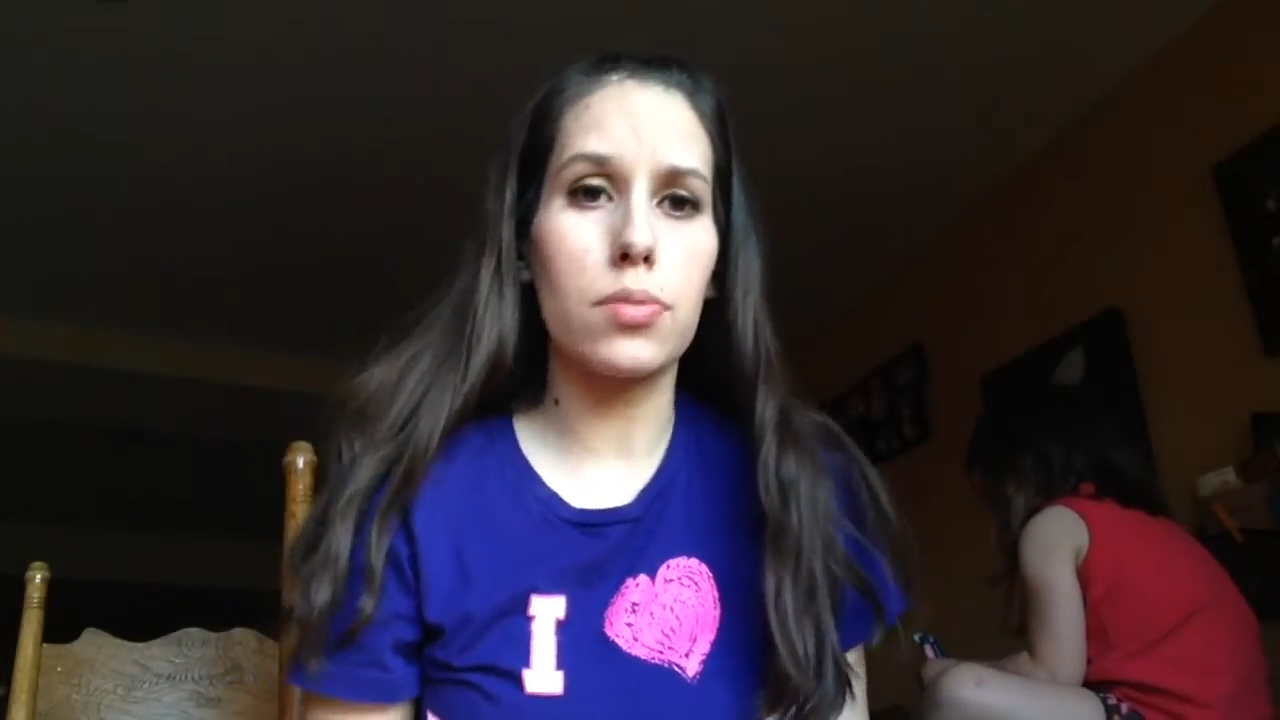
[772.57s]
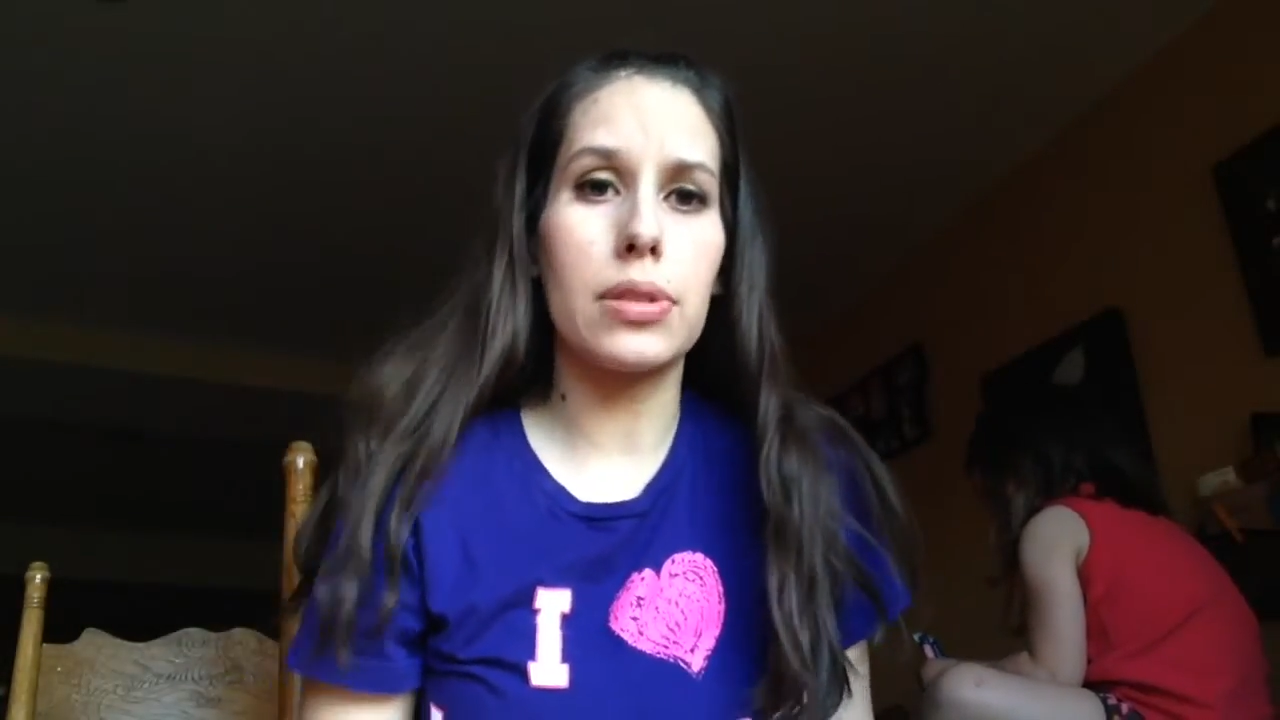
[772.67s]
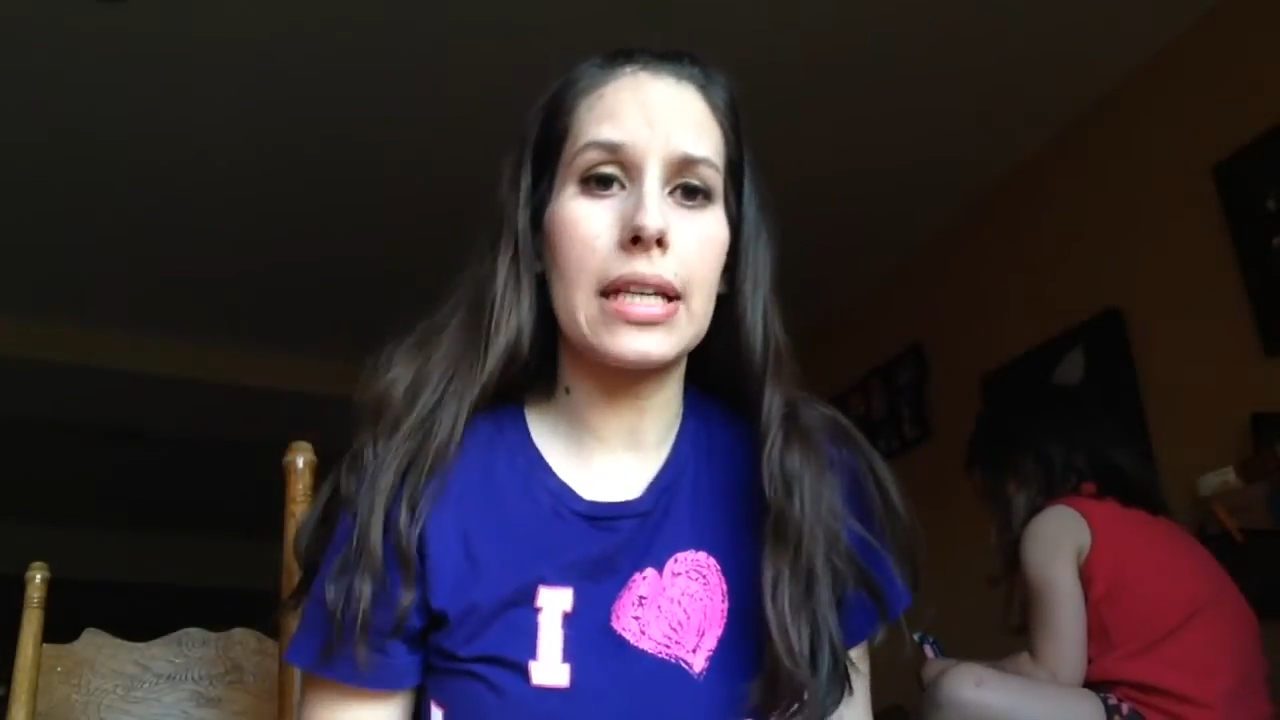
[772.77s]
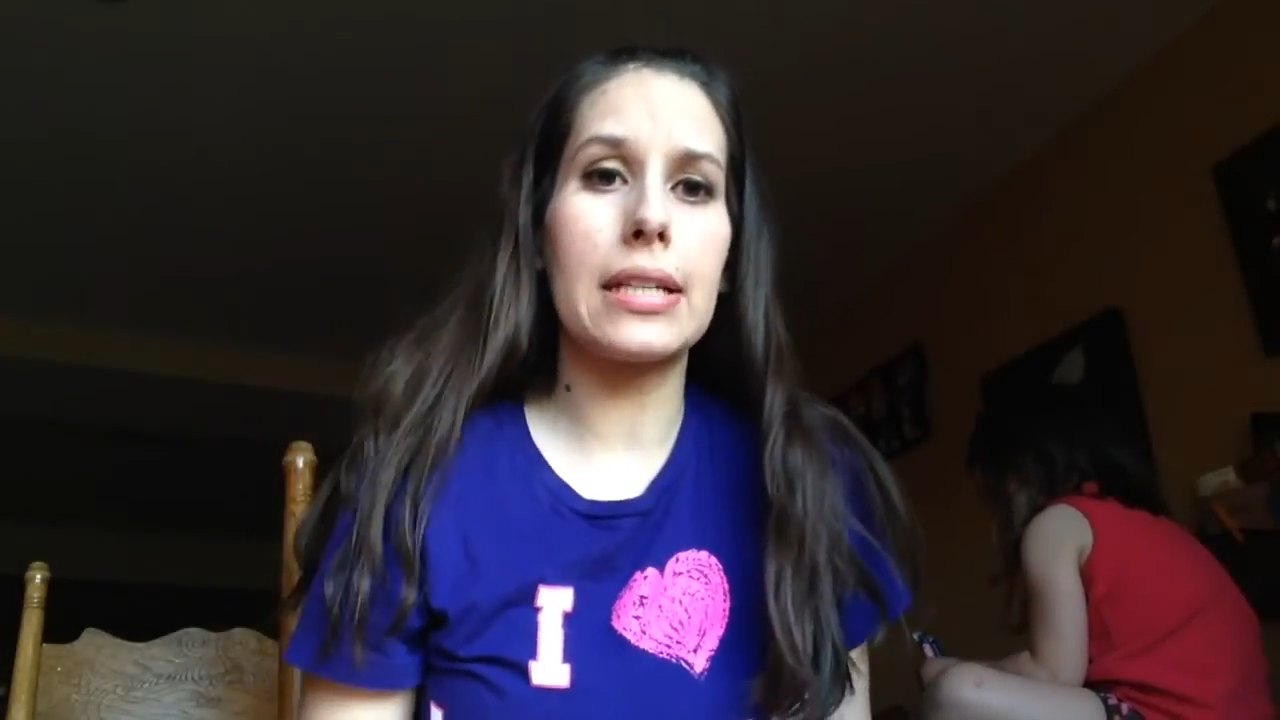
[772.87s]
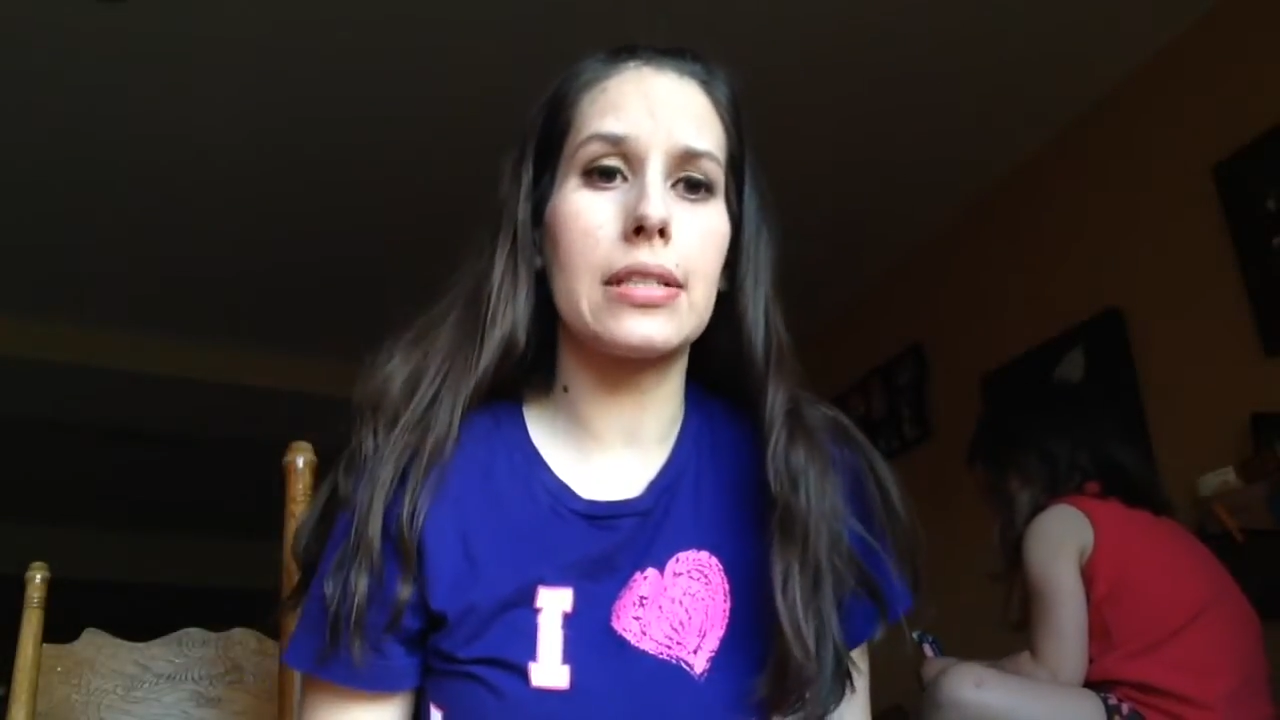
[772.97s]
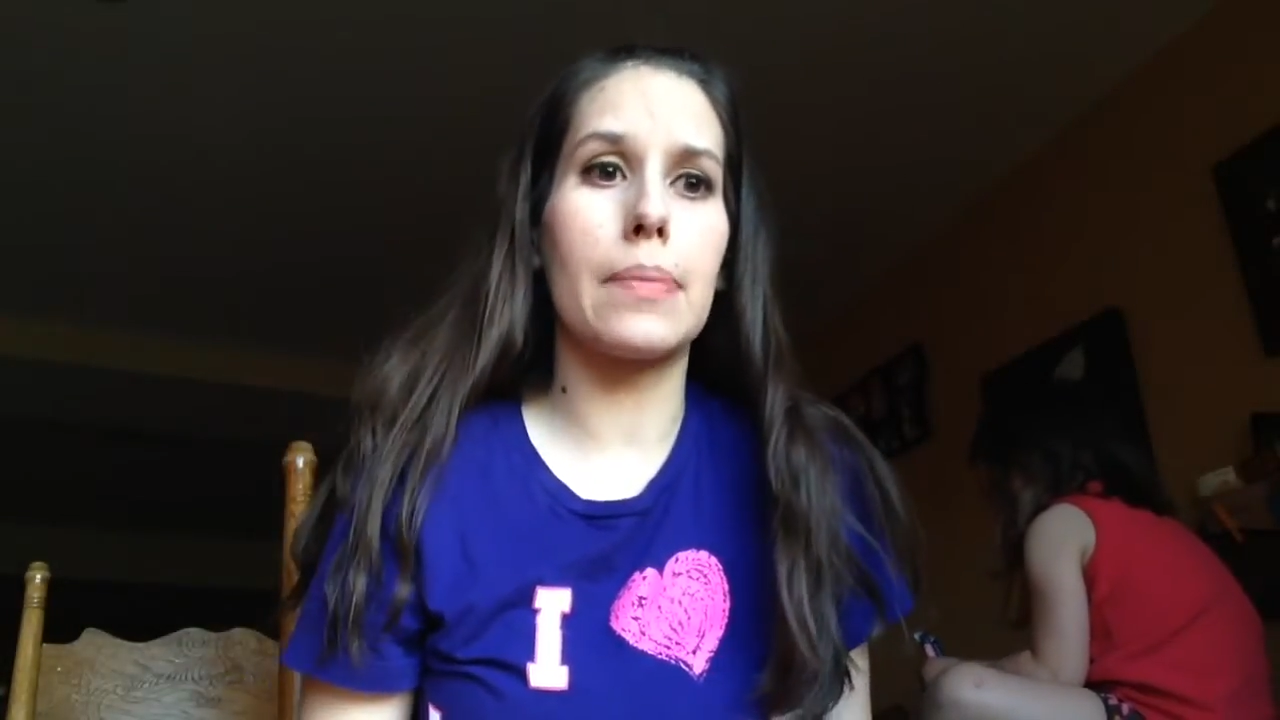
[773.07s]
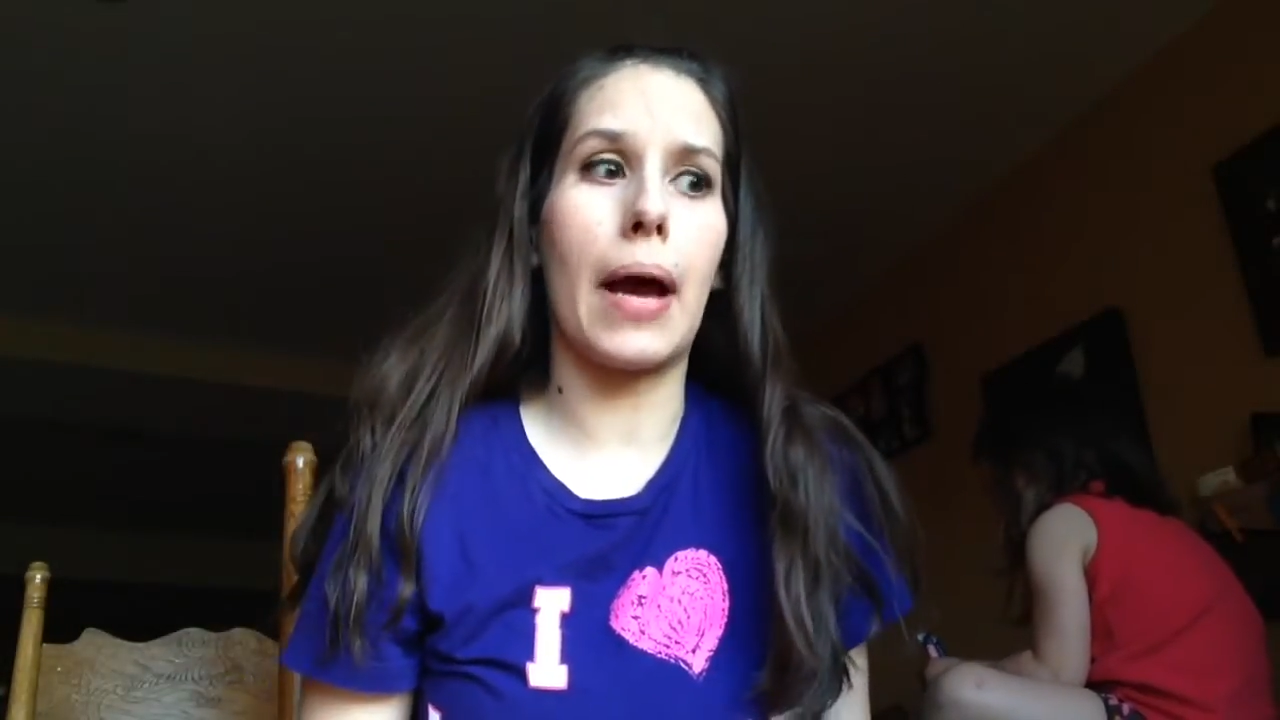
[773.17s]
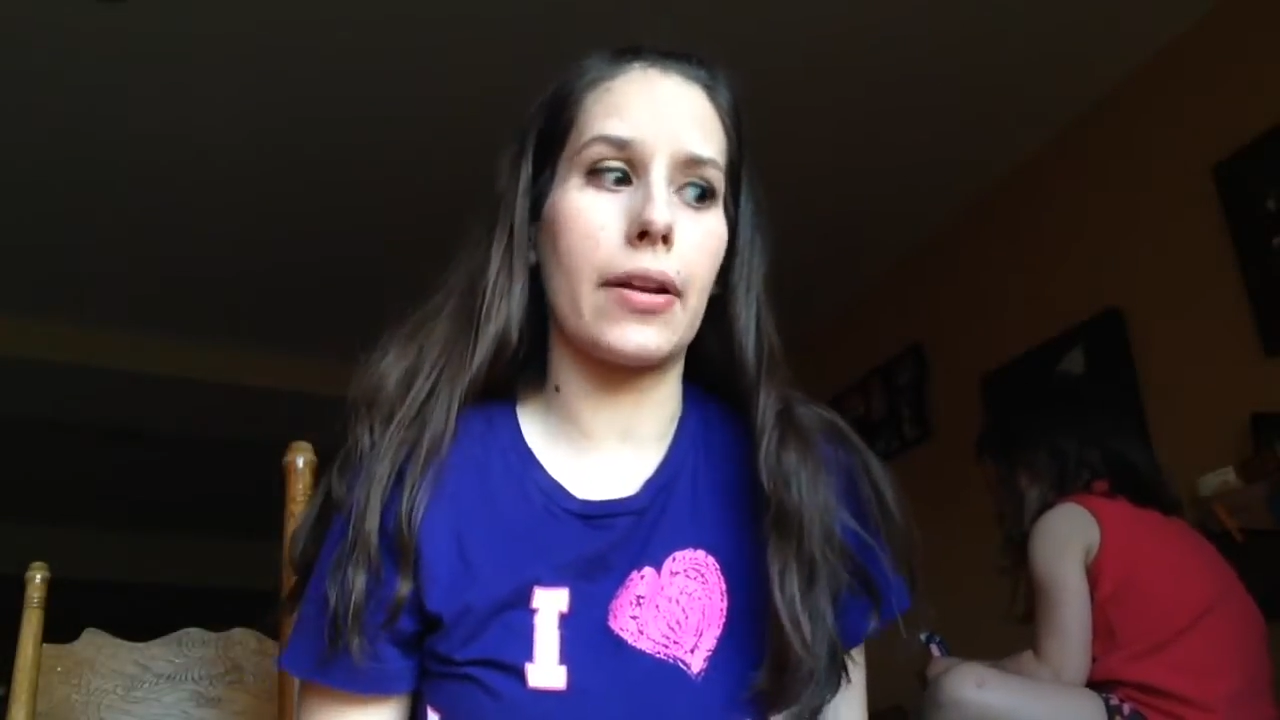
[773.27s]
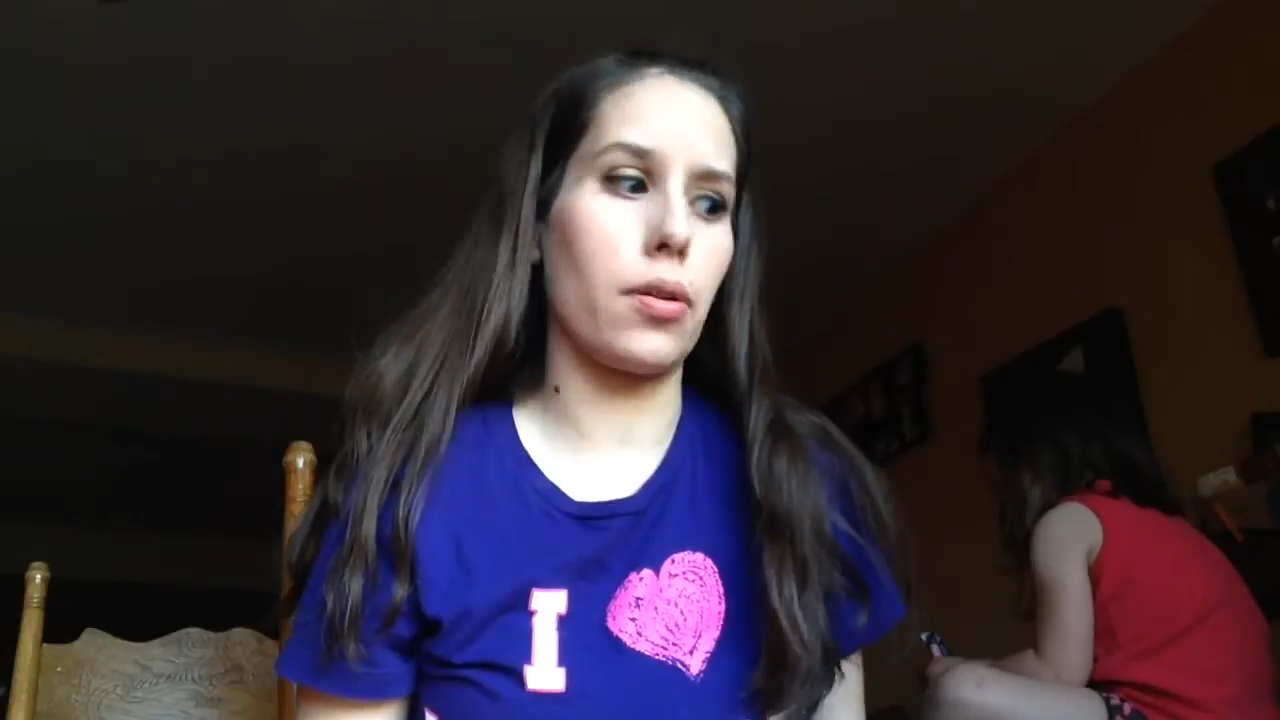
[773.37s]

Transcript: need to buy